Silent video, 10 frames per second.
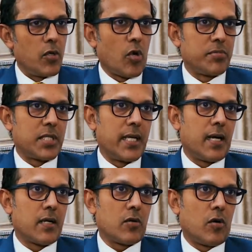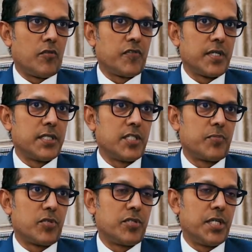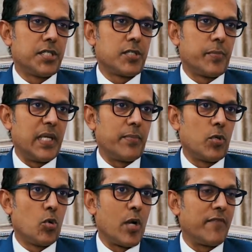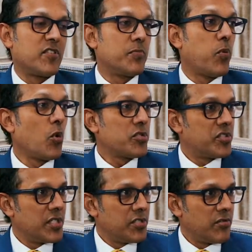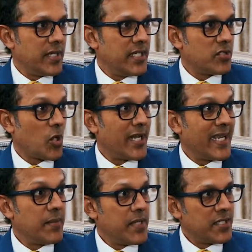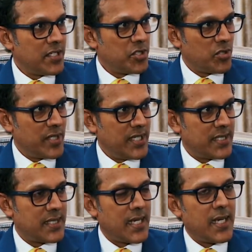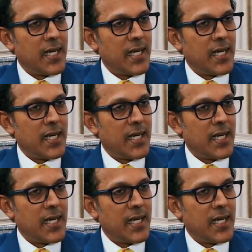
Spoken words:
You obviously can't offer this procedure to people who have sports injuries or ligament injuries.